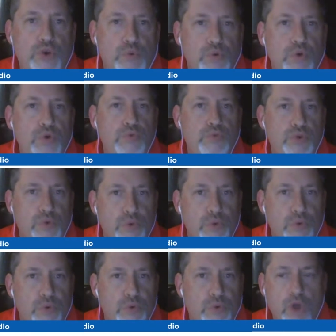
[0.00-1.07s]
to room to
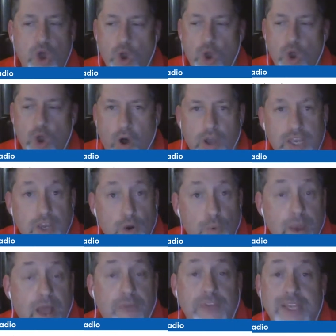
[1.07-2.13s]
room, walking
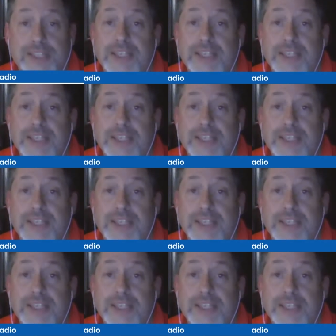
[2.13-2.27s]
around the